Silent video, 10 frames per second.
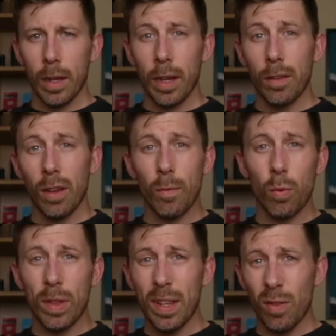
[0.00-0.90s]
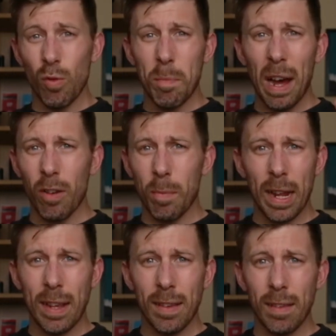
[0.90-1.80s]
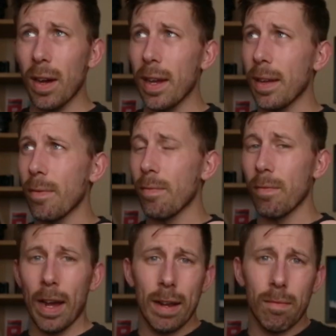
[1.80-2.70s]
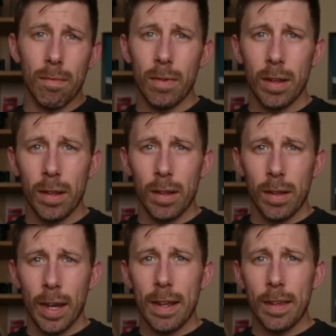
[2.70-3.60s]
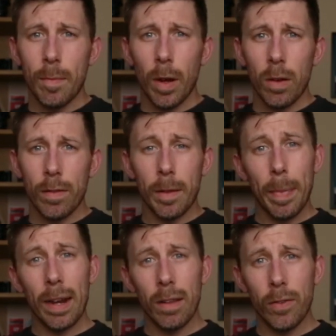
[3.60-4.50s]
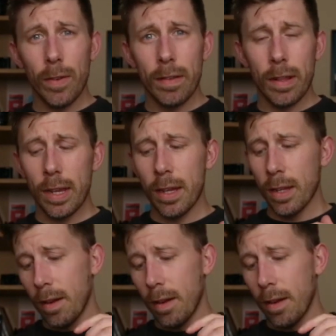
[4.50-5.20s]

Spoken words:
And I've worn these in all manner of places. I ran 18 miles in the Pentlands recently.